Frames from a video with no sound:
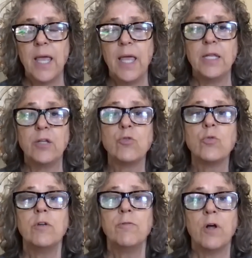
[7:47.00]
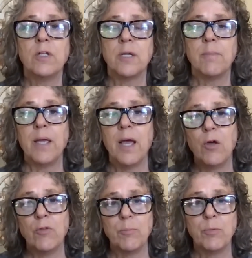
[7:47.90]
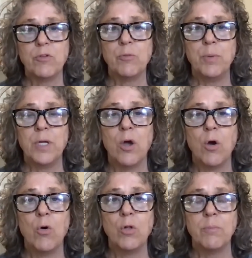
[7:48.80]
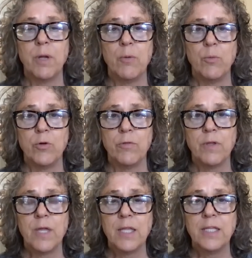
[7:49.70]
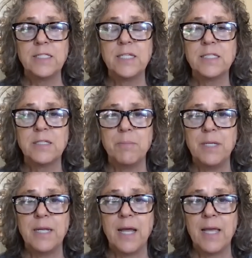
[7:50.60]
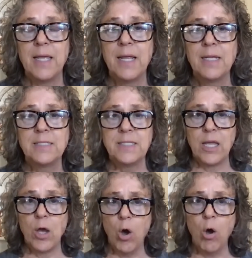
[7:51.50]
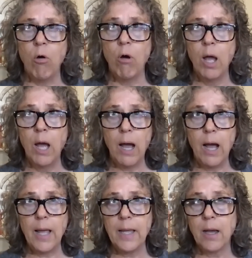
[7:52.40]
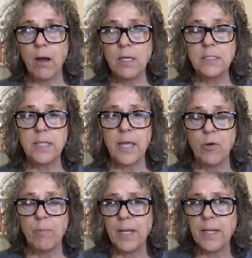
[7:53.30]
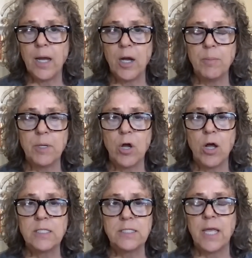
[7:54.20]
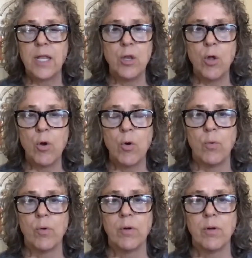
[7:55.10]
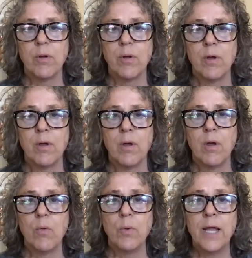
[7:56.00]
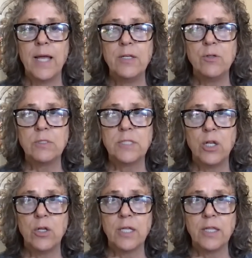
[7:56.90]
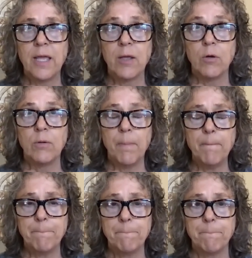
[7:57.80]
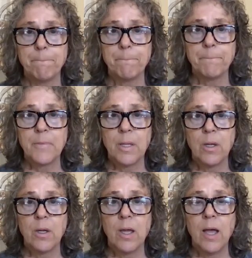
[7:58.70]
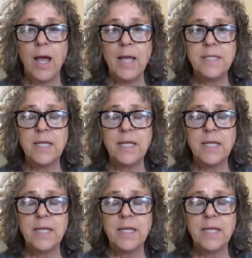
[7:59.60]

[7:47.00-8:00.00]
and a tree falls on my house and puts a big hole in my roof, this doesn't mean I say, oh, I caused that or my karma caused that. No. What I do is I look at that and go, I take